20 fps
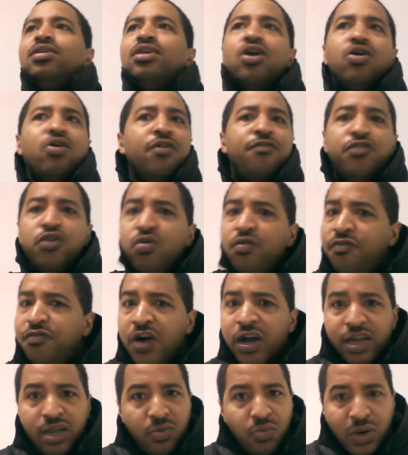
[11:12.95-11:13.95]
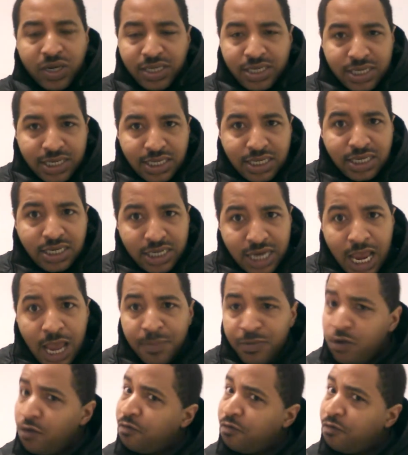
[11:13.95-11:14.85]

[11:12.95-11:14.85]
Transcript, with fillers: You know, if you're a fucking 160 champ,